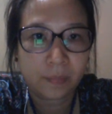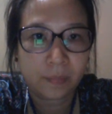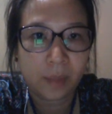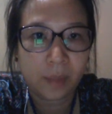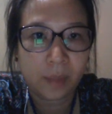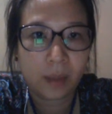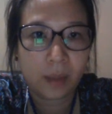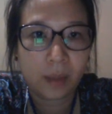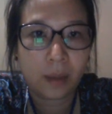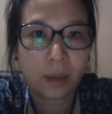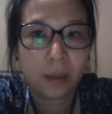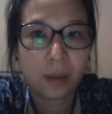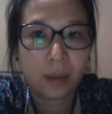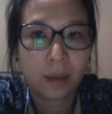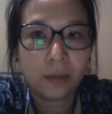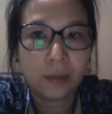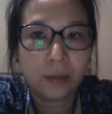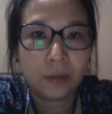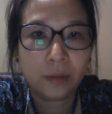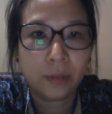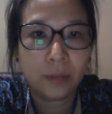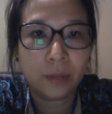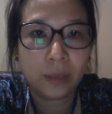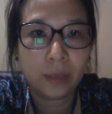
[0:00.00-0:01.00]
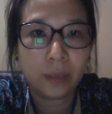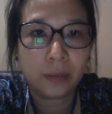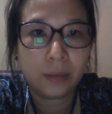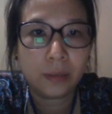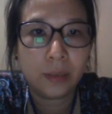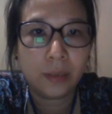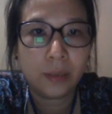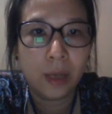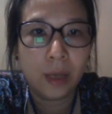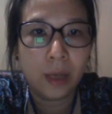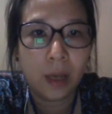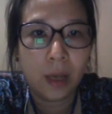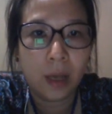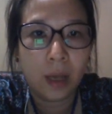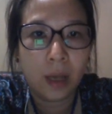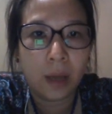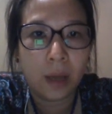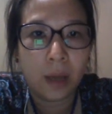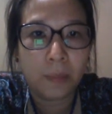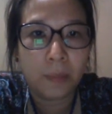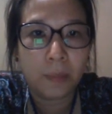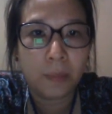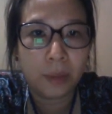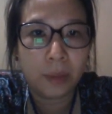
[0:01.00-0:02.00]
Okay, so that's
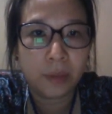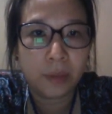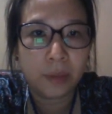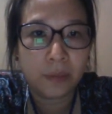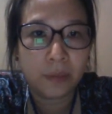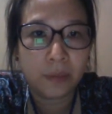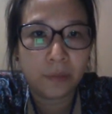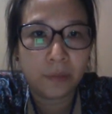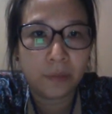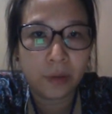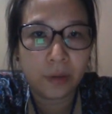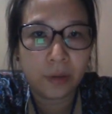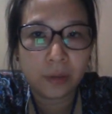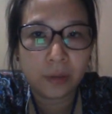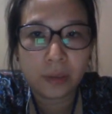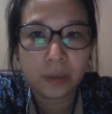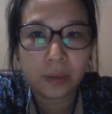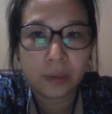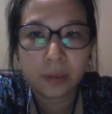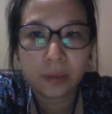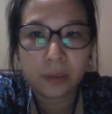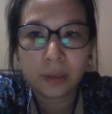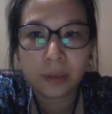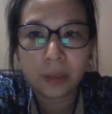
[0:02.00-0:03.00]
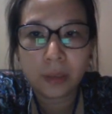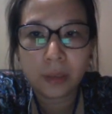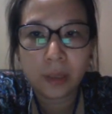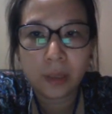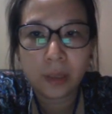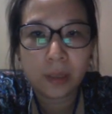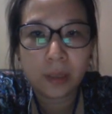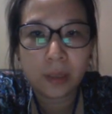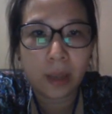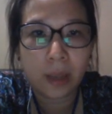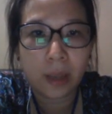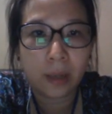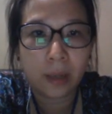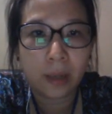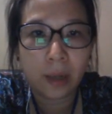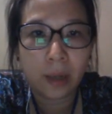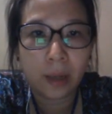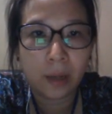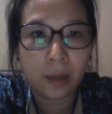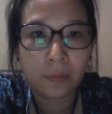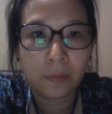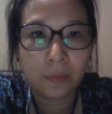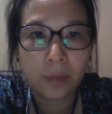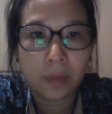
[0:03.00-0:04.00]
about the invoice receipt, and
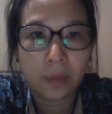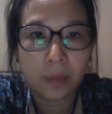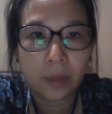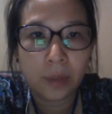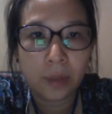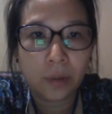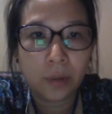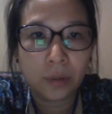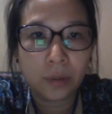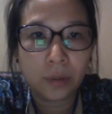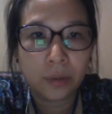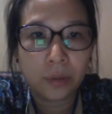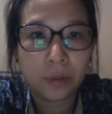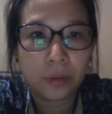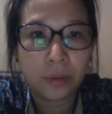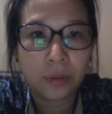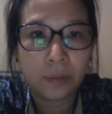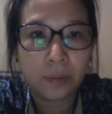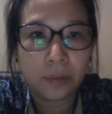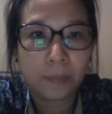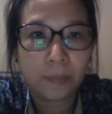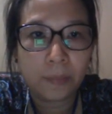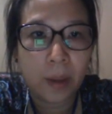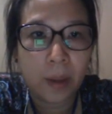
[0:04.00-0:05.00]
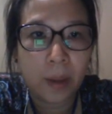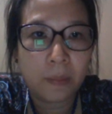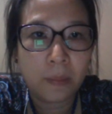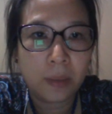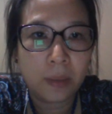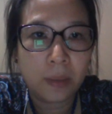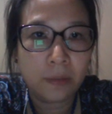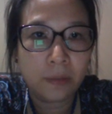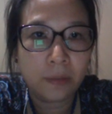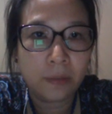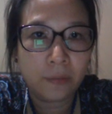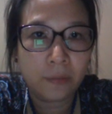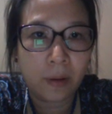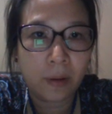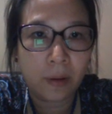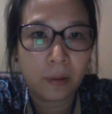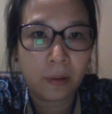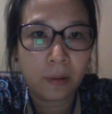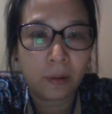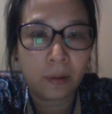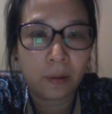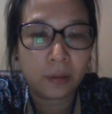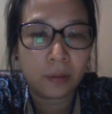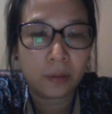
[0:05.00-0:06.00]
then we go to the payment to
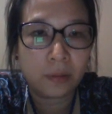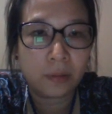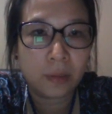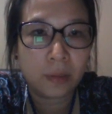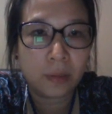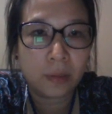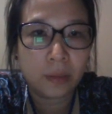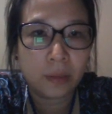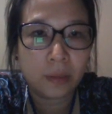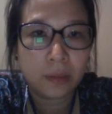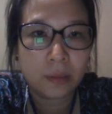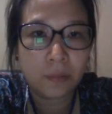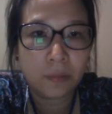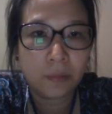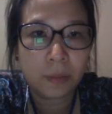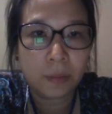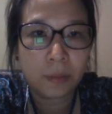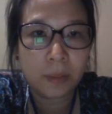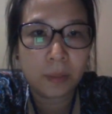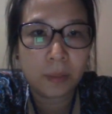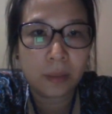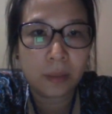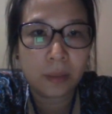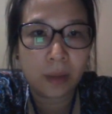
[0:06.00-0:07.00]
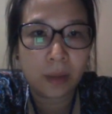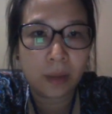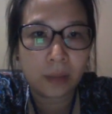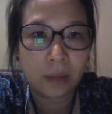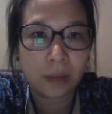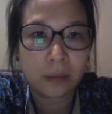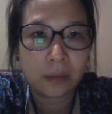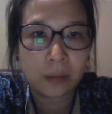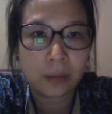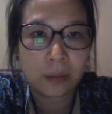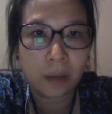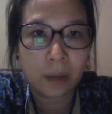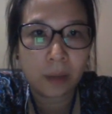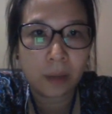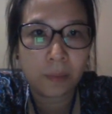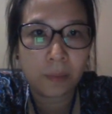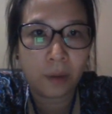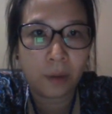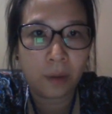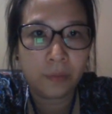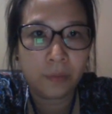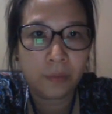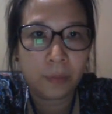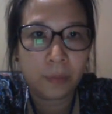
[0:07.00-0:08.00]
vendor. So this will be the last step of
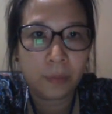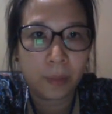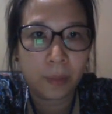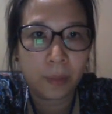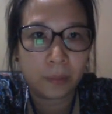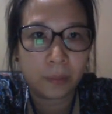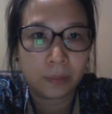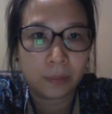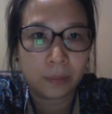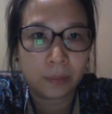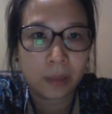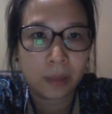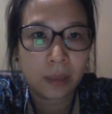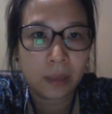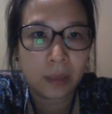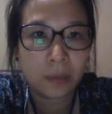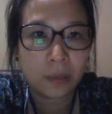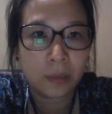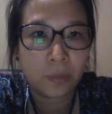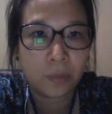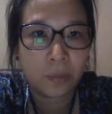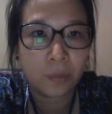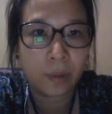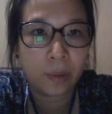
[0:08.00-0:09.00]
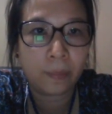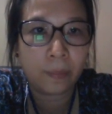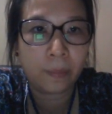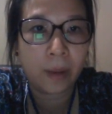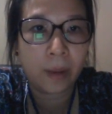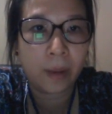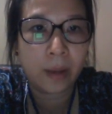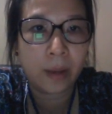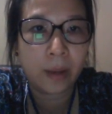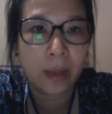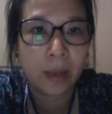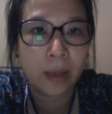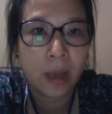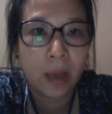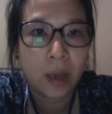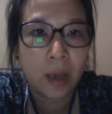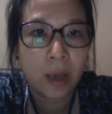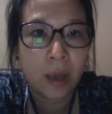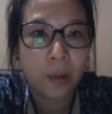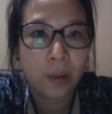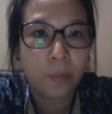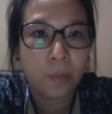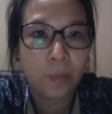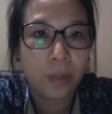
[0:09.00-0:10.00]
the process, whereby
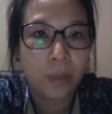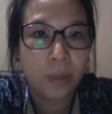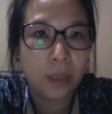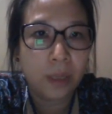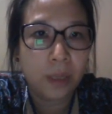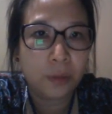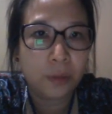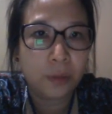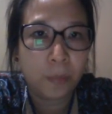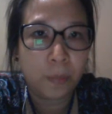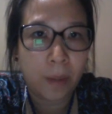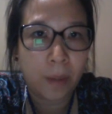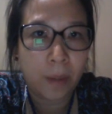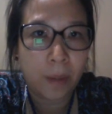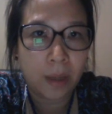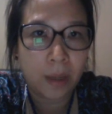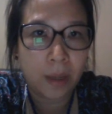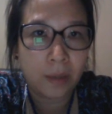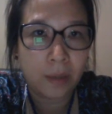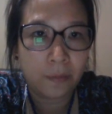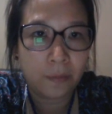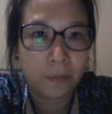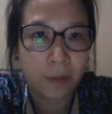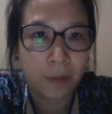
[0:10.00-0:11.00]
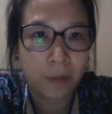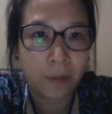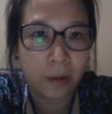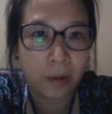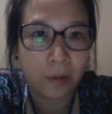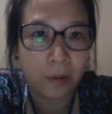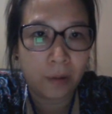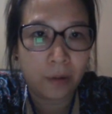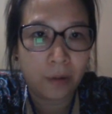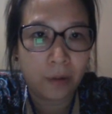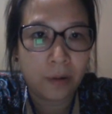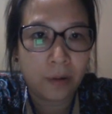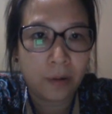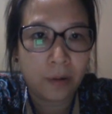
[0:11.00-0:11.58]
we need to pay the vendor.